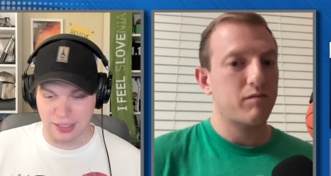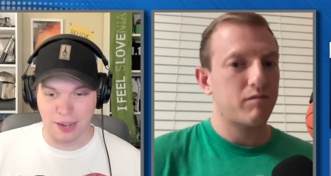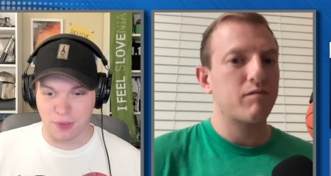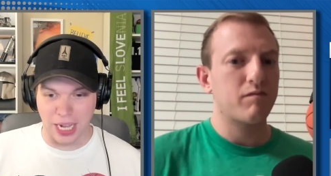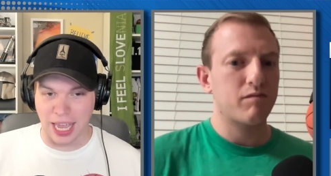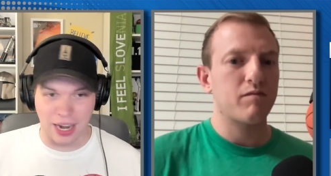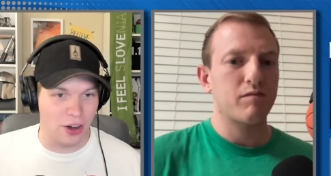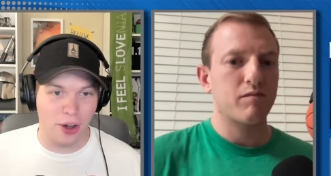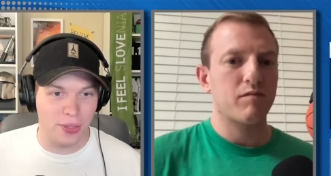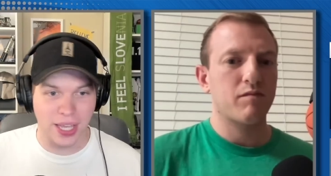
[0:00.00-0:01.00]
Speaker 1: not forget in
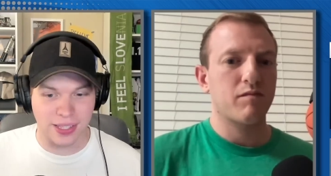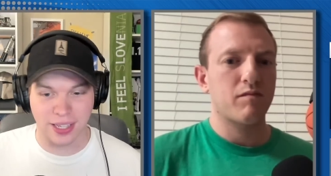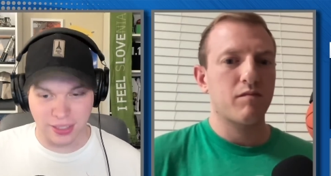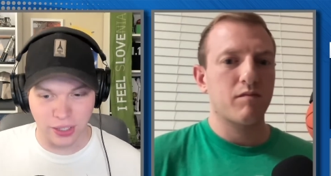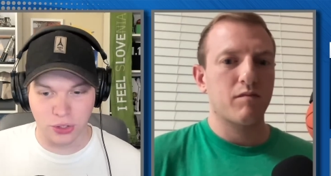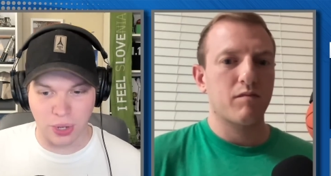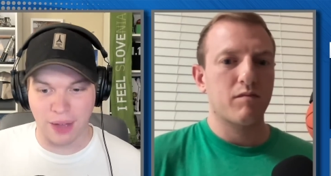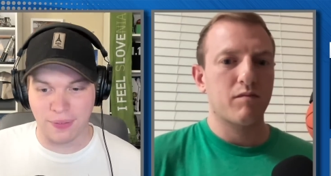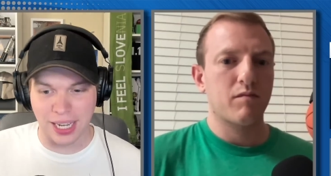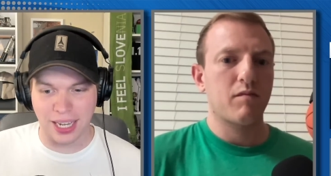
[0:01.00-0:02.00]
all this, they still do
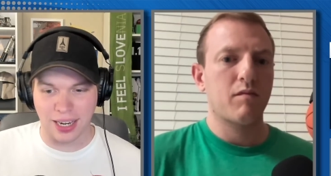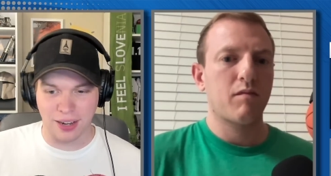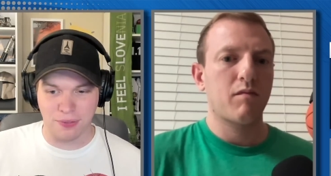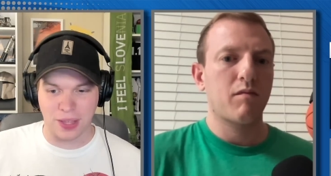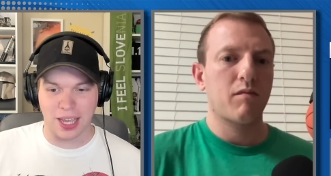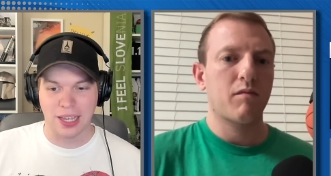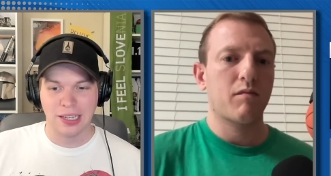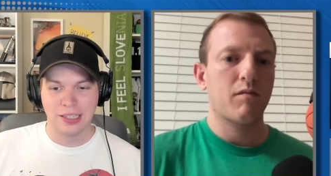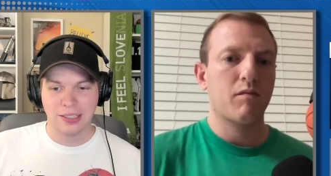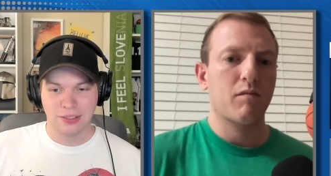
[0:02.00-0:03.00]
have a need. And if they
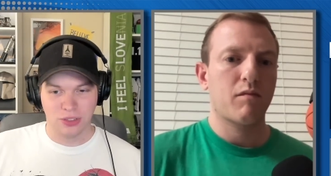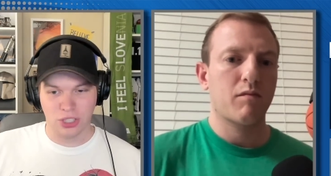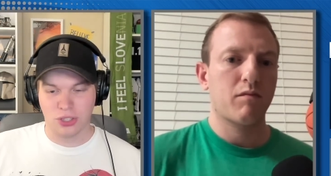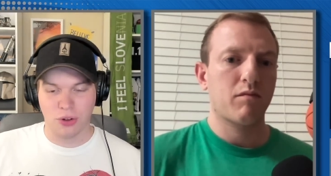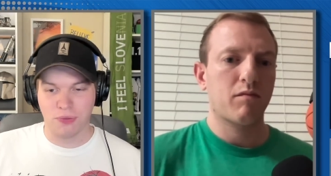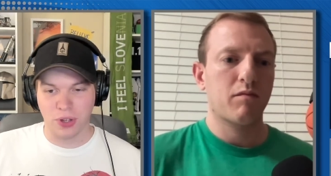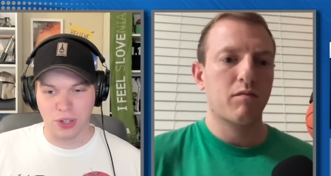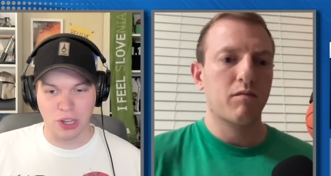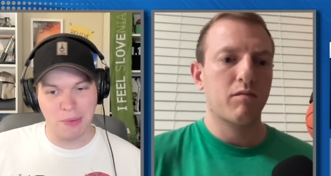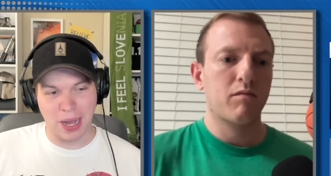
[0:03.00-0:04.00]
just don't feel
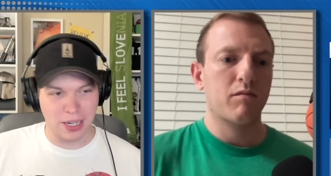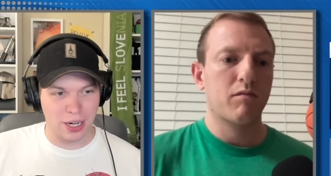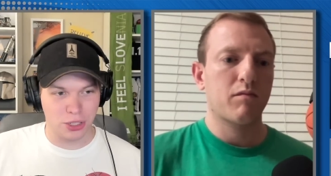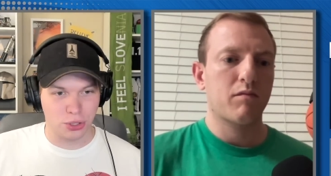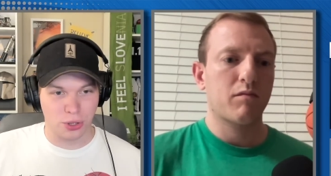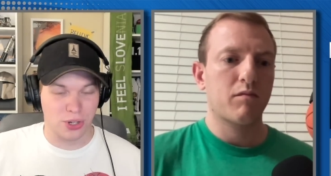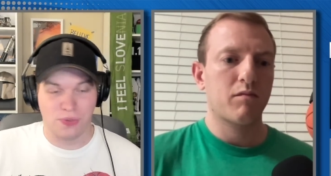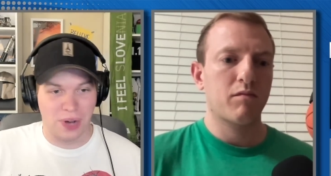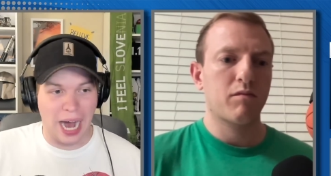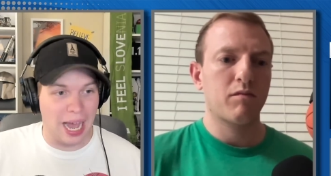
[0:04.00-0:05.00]
good about Dennis Schroeder's
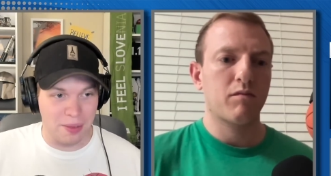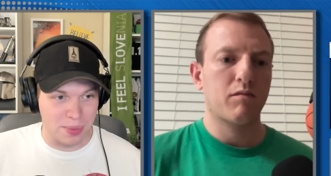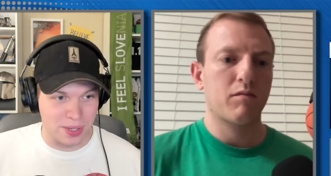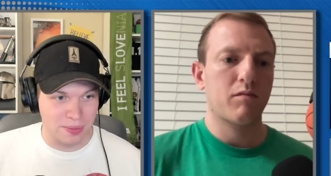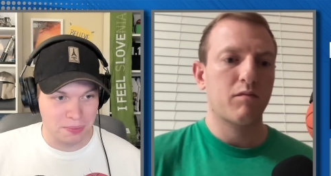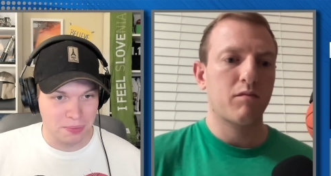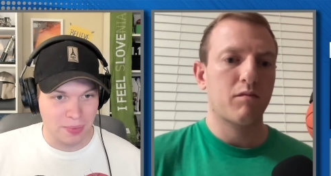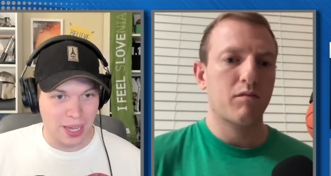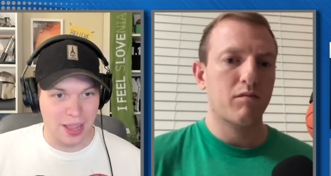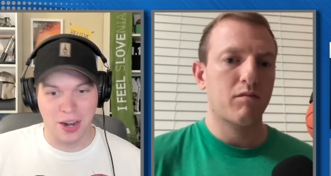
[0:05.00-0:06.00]
vibes
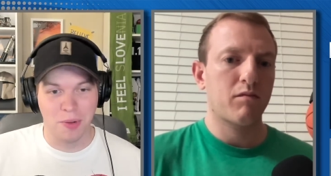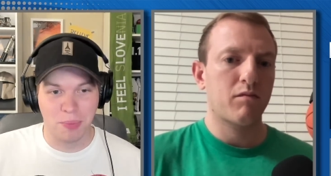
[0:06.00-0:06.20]
and they don't